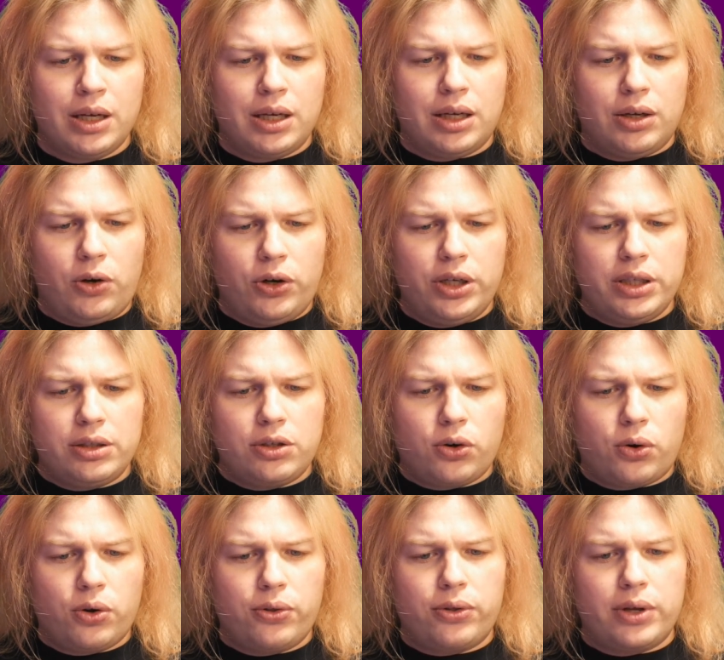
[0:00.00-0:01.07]
earnings
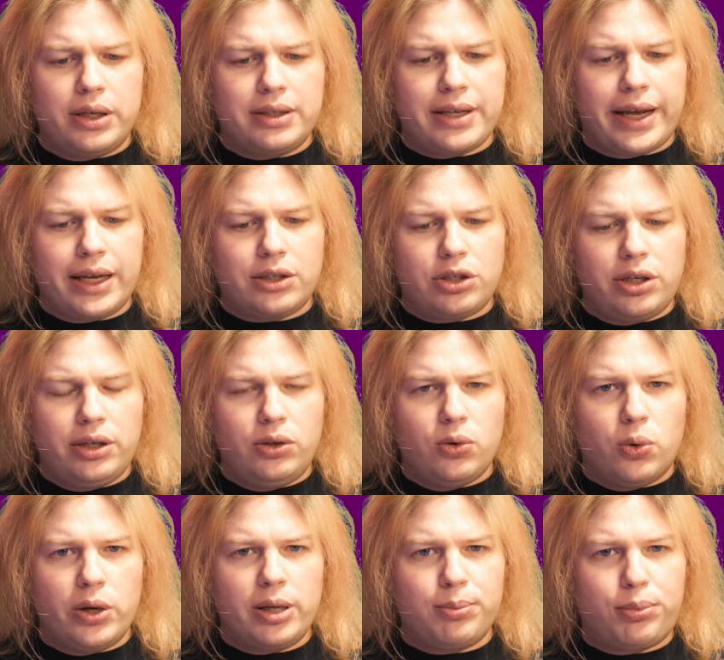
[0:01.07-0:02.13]
growth is actually
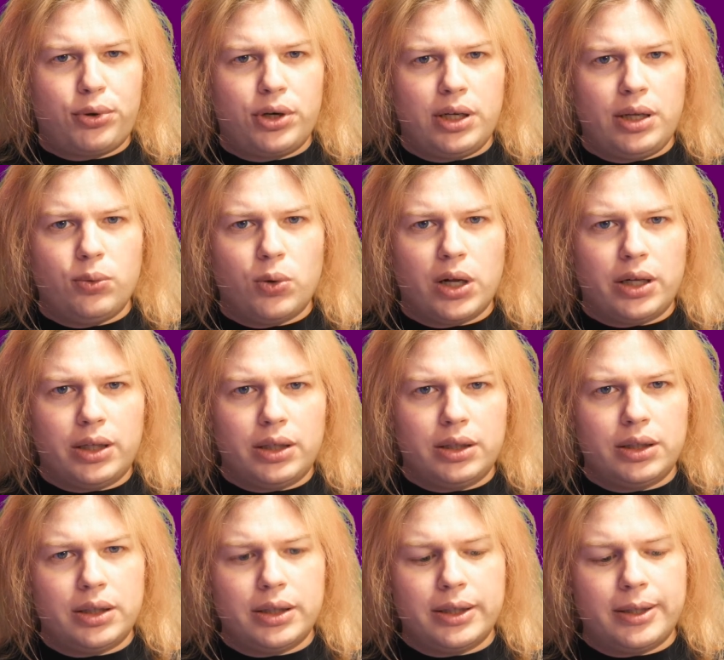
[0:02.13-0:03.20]
going pretty
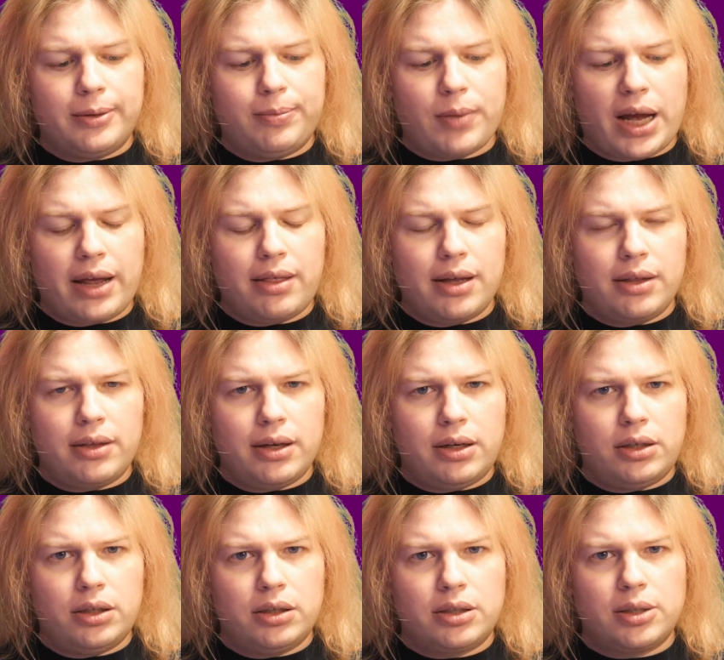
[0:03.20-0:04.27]
well. I think
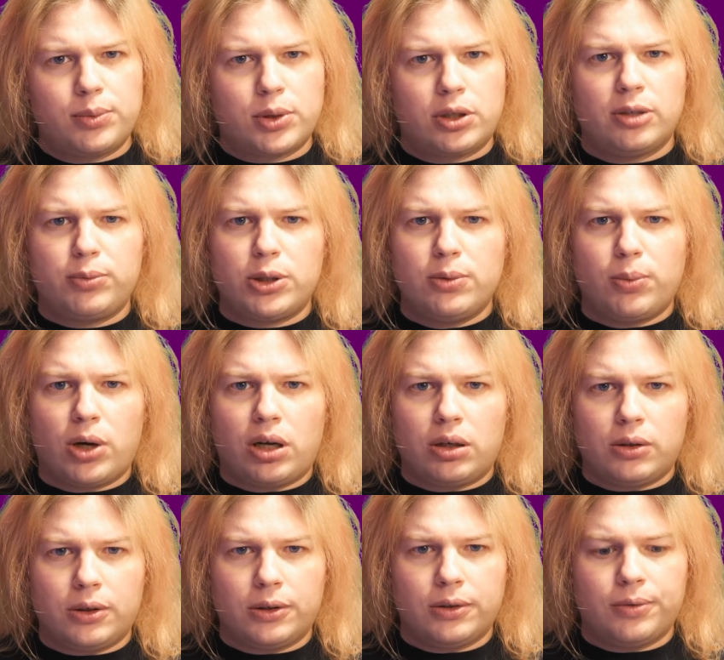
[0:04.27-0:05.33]
their subscription
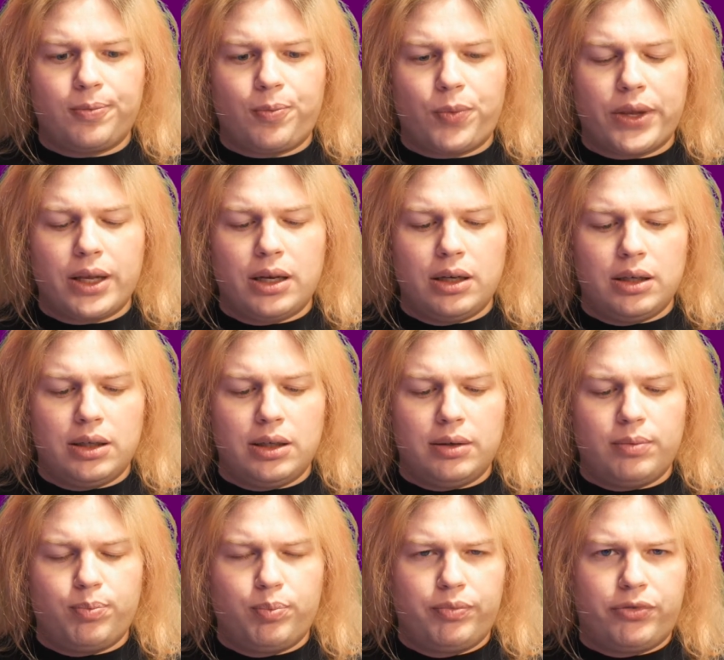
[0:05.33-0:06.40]
model
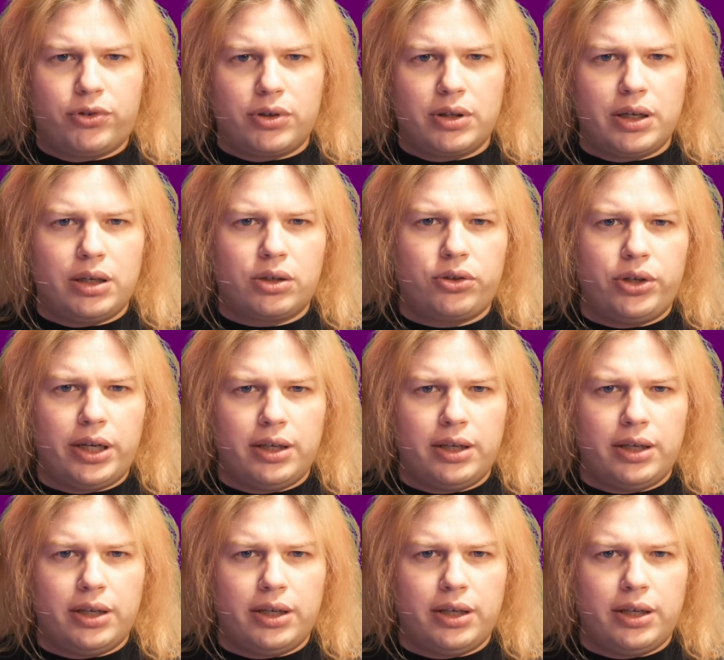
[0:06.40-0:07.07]
for their creative